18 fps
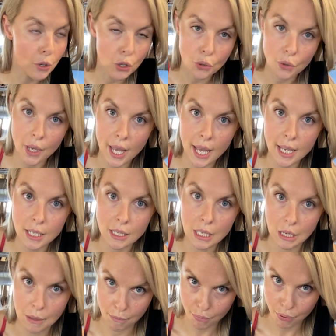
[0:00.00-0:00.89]
create
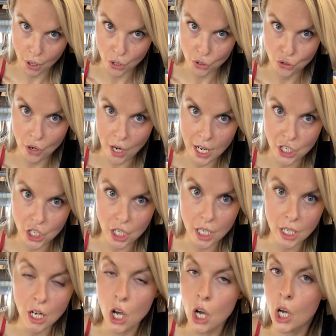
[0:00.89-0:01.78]

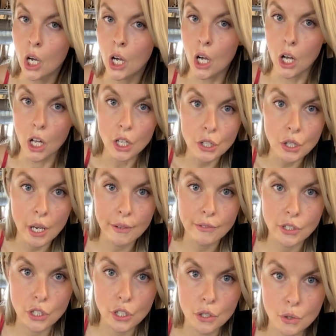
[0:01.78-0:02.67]
protraction, all you
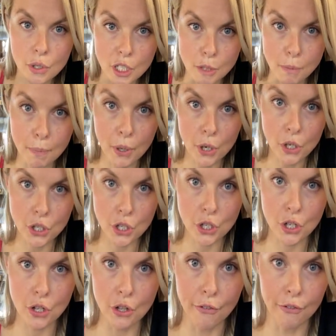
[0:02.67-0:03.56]
have to do is
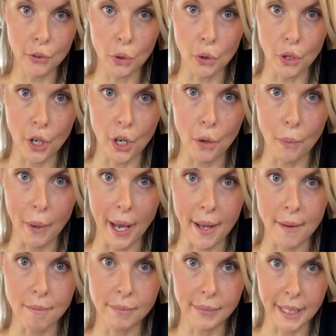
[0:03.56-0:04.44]
push the floor away,
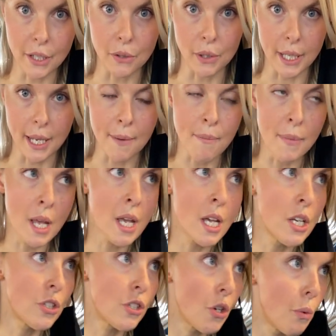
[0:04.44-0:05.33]
literally.
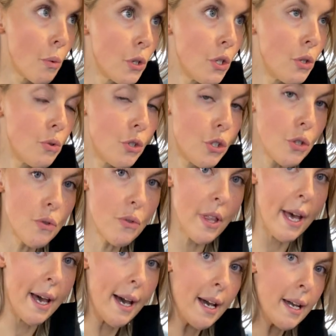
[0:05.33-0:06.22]
So when you do
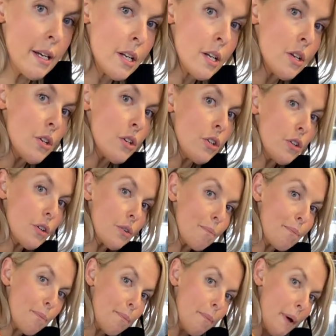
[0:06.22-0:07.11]
that,
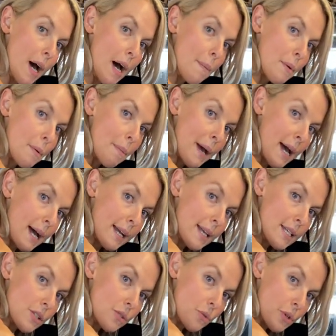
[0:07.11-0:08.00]
your upper
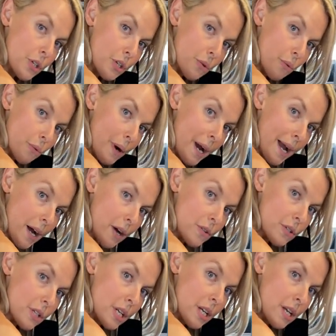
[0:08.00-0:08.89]
back is going to
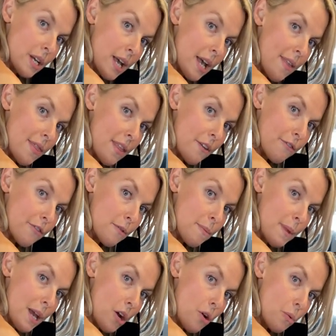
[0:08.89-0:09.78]
round. And then
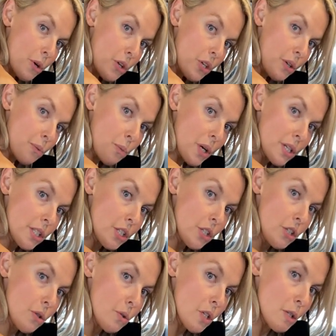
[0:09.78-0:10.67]
from there, what you want
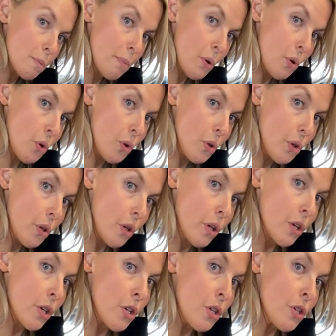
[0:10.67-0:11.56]
to do is pull
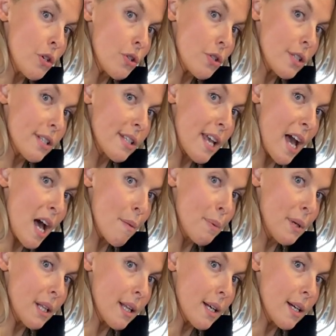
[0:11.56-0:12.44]
your
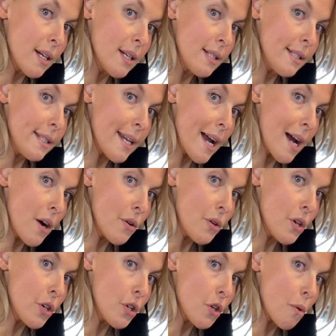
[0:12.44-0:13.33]
scapula
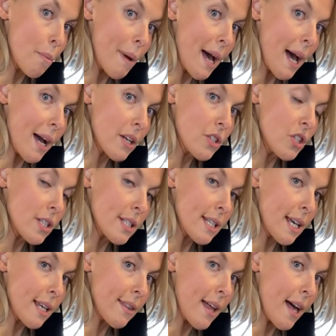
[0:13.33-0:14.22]
down your back,
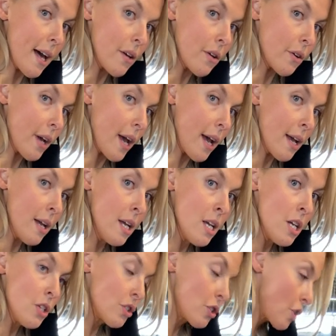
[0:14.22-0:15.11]
just like that, okay?
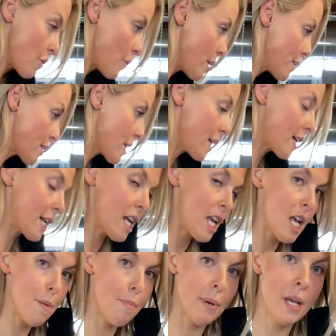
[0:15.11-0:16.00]
So it's gonna
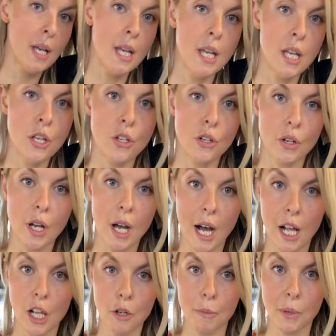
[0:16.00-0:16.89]
keep your
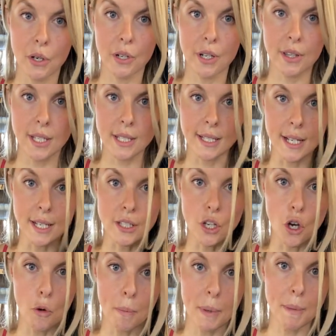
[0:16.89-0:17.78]
collarbone in this
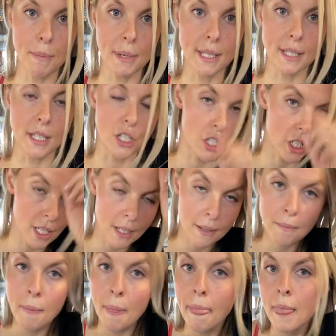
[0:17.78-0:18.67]
nice open
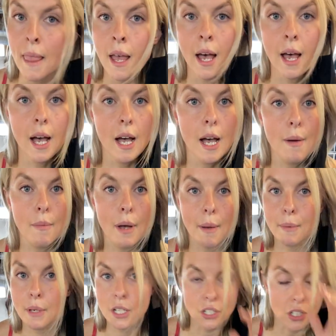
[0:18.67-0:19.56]
position. I'm
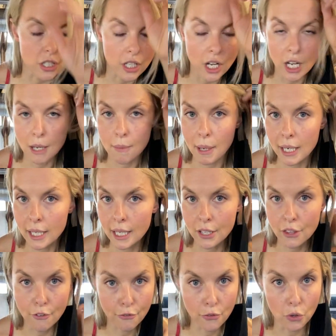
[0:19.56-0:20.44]
gonna just talk about it
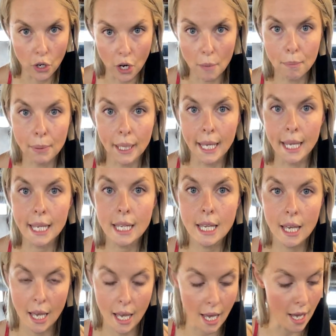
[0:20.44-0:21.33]
like the forearm
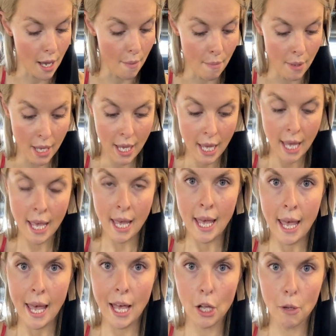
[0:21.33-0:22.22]
plank.
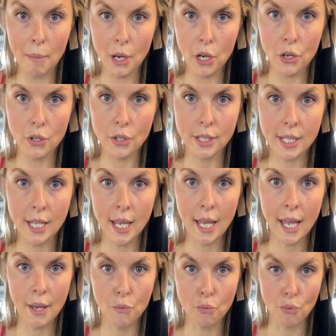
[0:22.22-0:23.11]
Elbows,
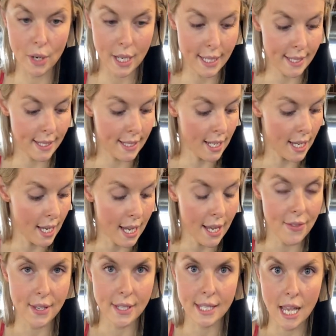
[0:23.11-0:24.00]
wrists
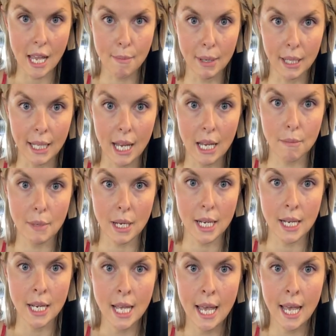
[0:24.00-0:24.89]
in the same
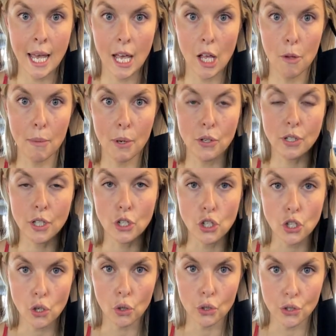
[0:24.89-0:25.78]
alignment, elbows
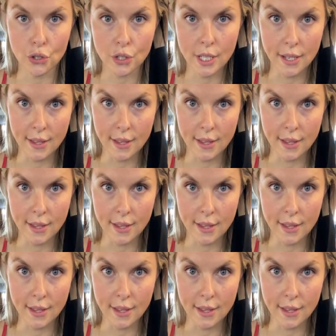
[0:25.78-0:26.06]
and shoulders